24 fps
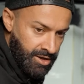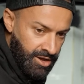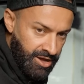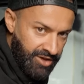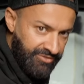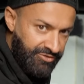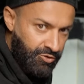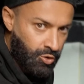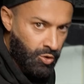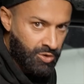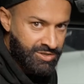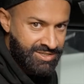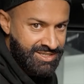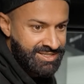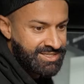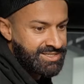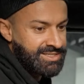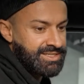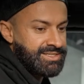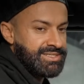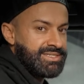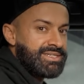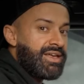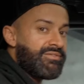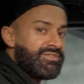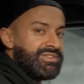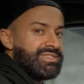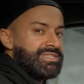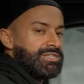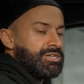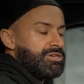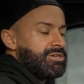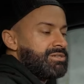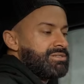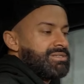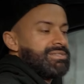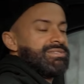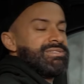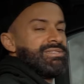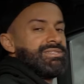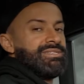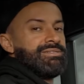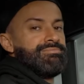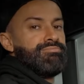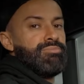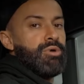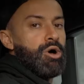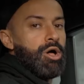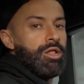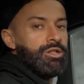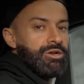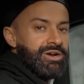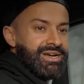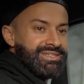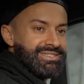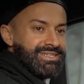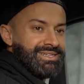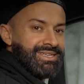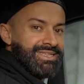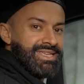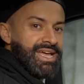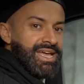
of course this is 7 Series, this is as baller as it